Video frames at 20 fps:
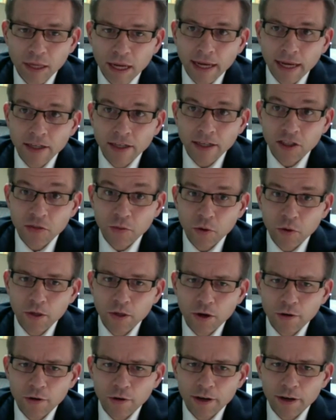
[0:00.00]
and a small
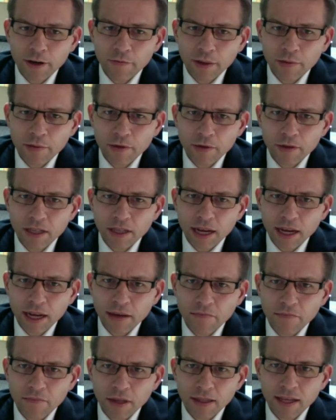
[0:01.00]
minority of people
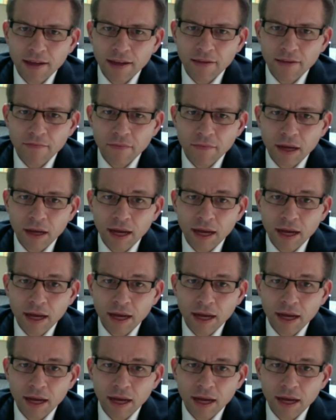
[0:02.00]
say that they